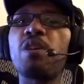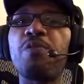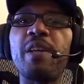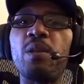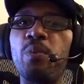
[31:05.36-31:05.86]

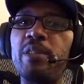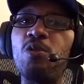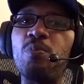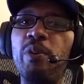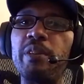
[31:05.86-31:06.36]
fadeaway
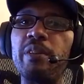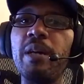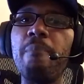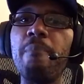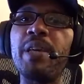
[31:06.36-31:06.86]
2-pointer
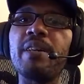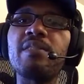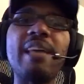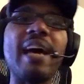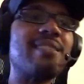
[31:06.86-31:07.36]
because
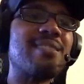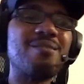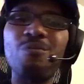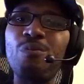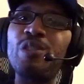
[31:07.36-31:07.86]
that's
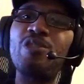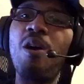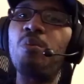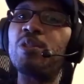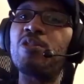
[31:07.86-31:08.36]
what y'all
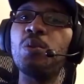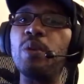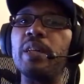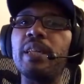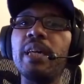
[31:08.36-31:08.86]
was
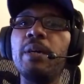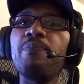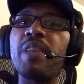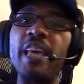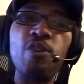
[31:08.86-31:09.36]
doing.
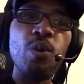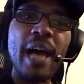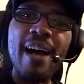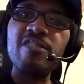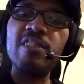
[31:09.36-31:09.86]
You would
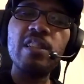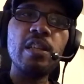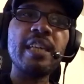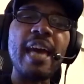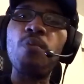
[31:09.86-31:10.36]
actually
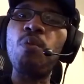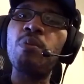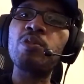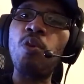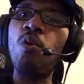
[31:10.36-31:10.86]
look at what
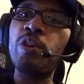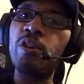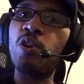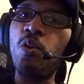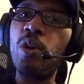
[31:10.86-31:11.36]
was on the
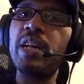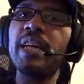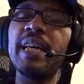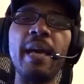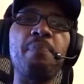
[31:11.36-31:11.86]
court
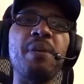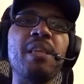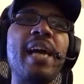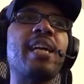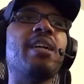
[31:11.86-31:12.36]
and be like,